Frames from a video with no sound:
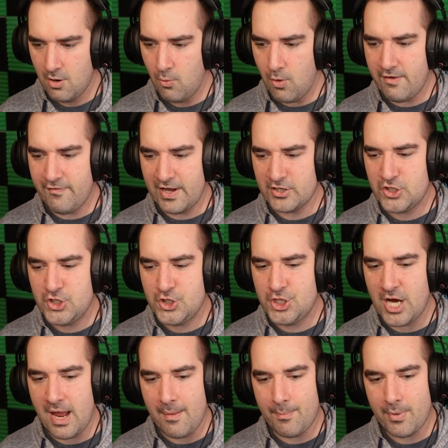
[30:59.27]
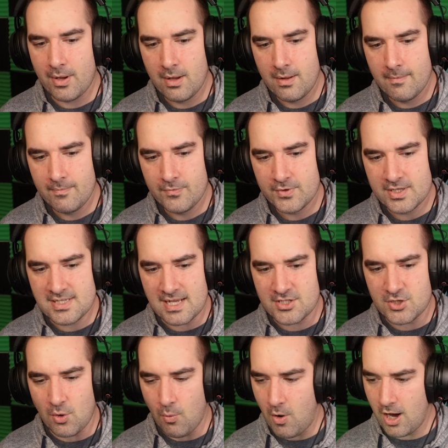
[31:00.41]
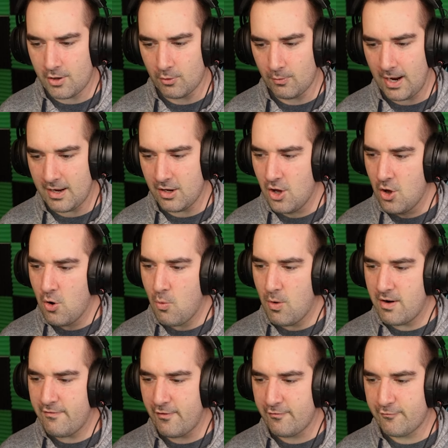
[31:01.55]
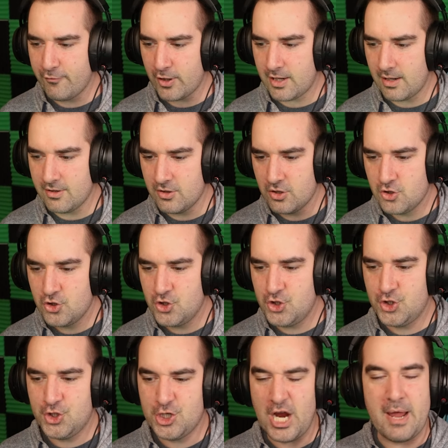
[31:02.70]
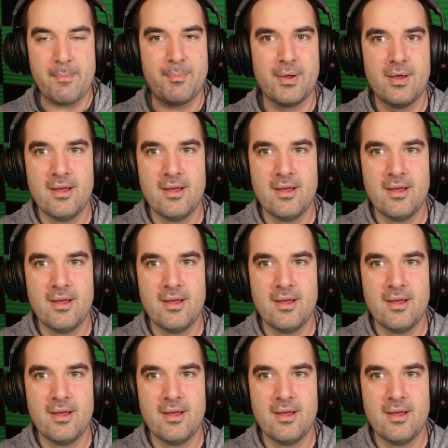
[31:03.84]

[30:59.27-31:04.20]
What if a ship? Because that's the water, right? What if a freaking ship